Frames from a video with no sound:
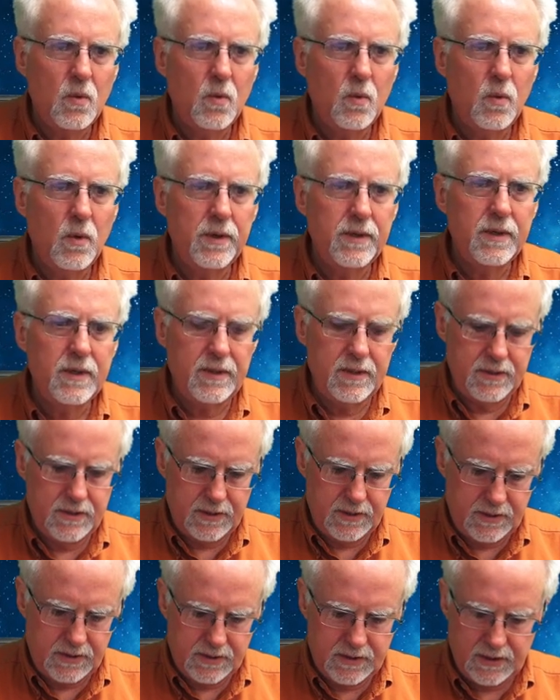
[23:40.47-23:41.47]
What is
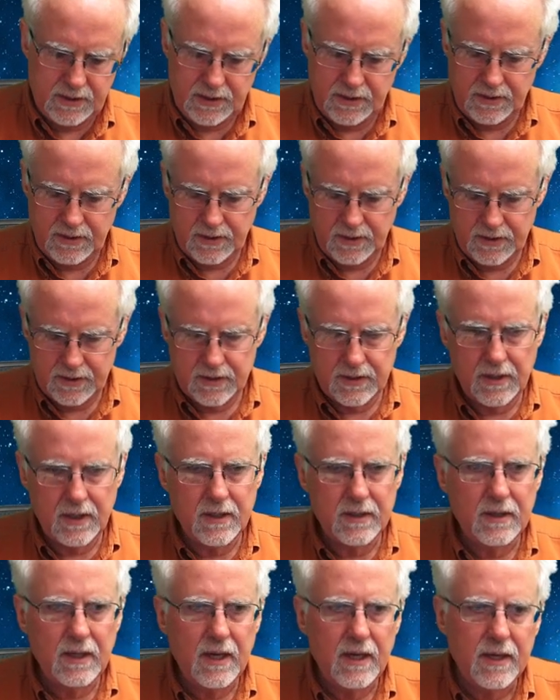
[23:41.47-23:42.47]
this that it does
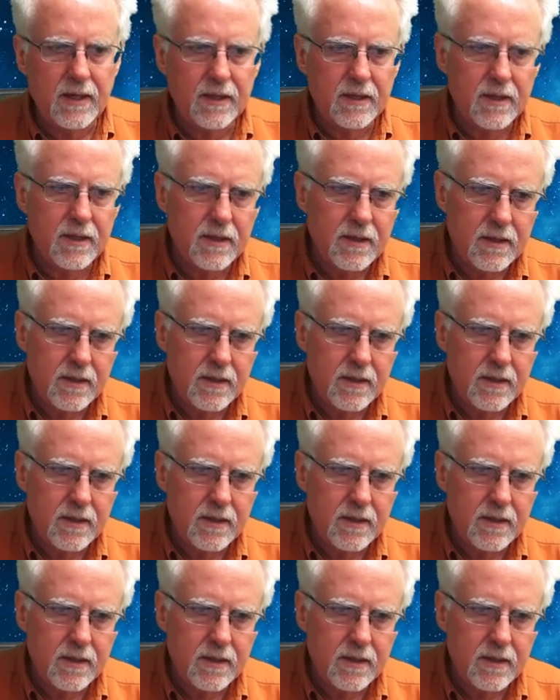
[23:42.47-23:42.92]
not like?